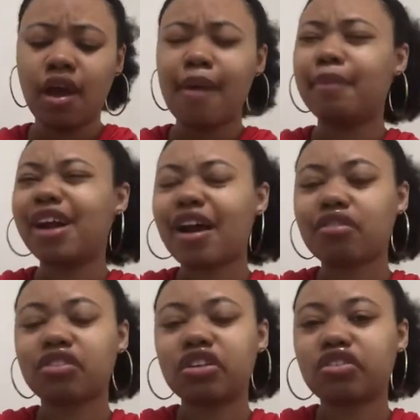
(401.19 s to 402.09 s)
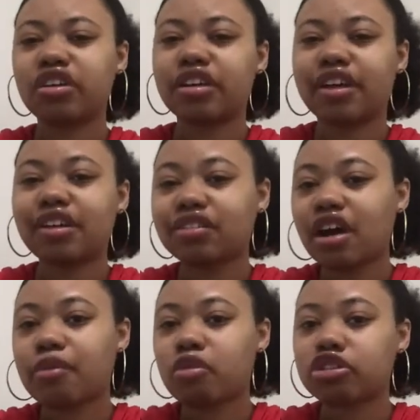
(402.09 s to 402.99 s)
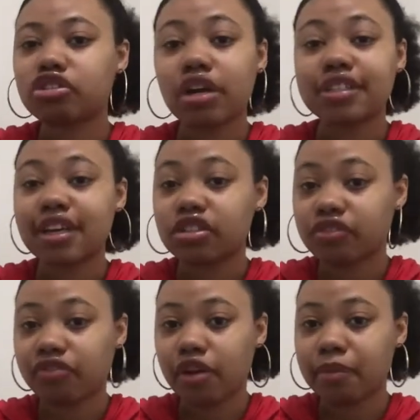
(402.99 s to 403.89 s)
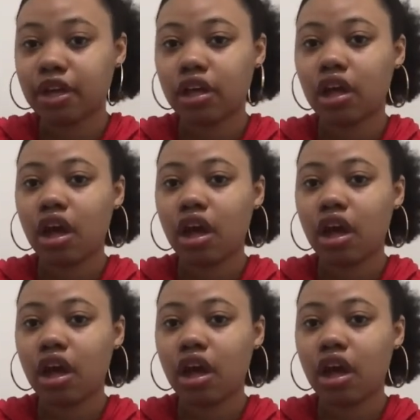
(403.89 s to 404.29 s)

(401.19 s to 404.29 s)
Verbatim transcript: but I don't think you're gonna get a lot of moisturization from it.